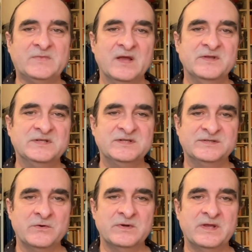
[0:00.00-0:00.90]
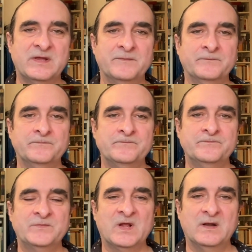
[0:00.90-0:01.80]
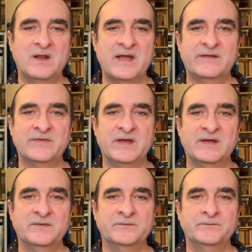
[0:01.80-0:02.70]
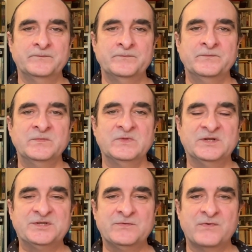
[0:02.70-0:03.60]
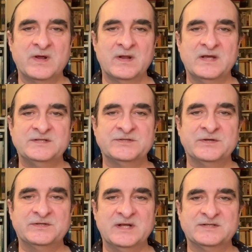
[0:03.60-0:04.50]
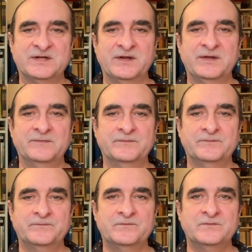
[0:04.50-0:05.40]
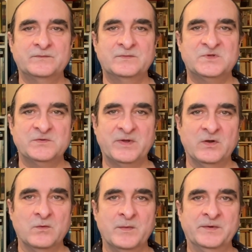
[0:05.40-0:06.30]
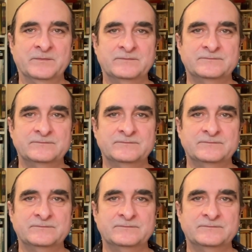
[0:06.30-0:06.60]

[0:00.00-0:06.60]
and that it is only lying there that she realizes her destiny to be a woman.